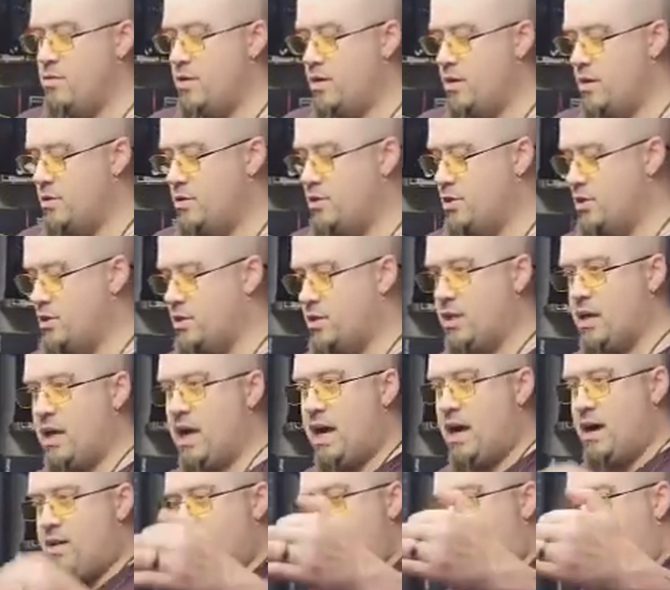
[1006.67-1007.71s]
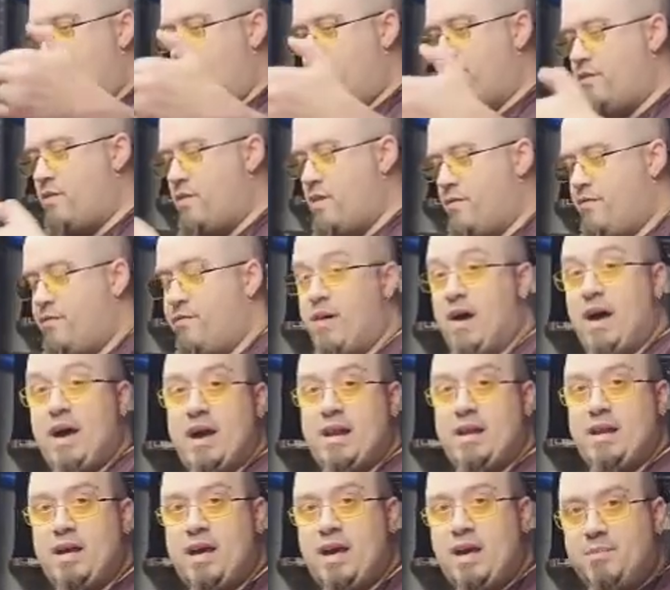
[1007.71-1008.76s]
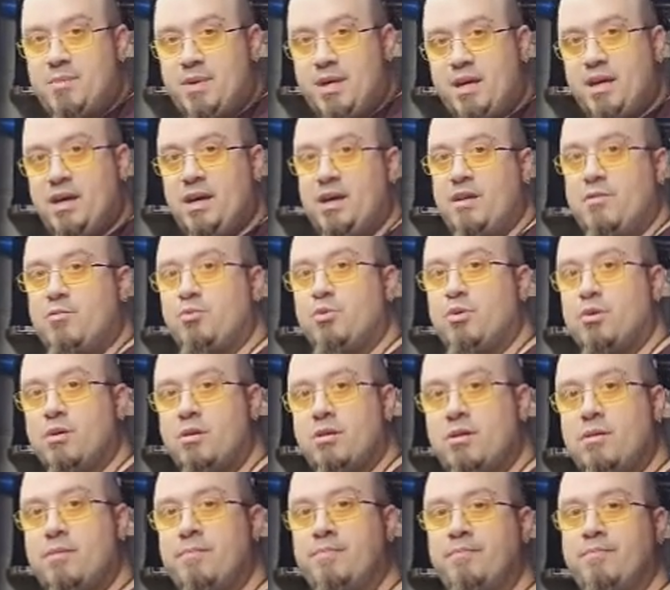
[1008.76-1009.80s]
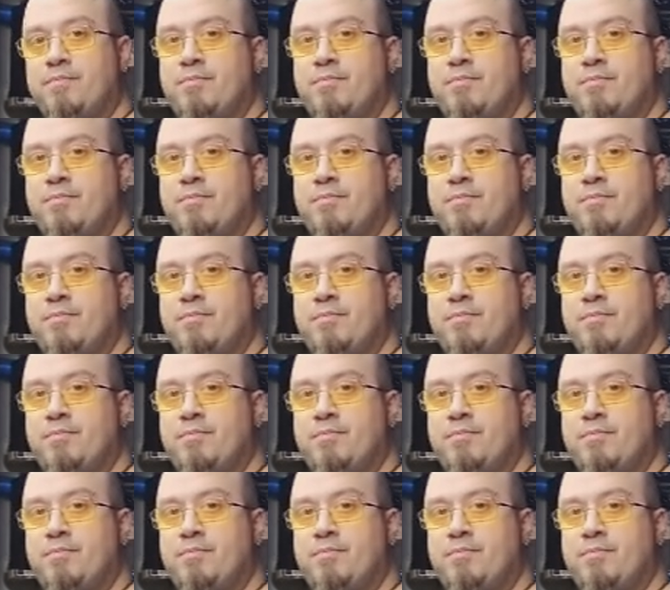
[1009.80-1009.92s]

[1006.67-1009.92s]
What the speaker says: you can just have every fan aiming inward.